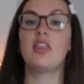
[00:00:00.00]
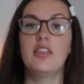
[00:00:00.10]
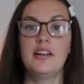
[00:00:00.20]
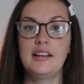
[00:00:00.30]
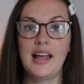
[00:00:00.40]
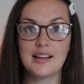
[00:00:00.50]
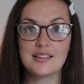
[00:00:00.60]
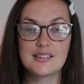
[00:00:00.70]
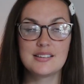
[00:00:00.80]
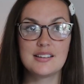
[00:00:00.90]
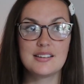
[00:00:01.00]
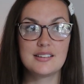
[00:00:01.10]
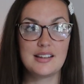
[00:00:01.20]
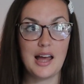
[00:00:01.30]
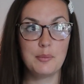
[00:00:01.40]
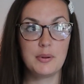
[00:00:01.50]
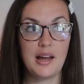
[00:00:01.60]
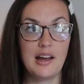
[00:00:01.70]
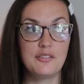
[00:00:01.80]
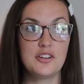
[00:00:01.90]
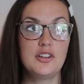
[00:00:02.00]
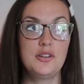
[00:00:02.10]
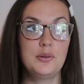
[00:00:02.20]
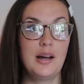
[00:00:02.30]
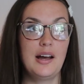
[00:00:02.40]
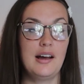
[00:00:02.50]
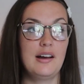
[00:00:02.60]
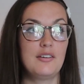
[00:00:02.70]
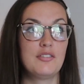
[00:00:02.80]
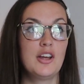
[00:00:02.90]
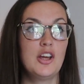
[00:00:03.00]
The next step, after you have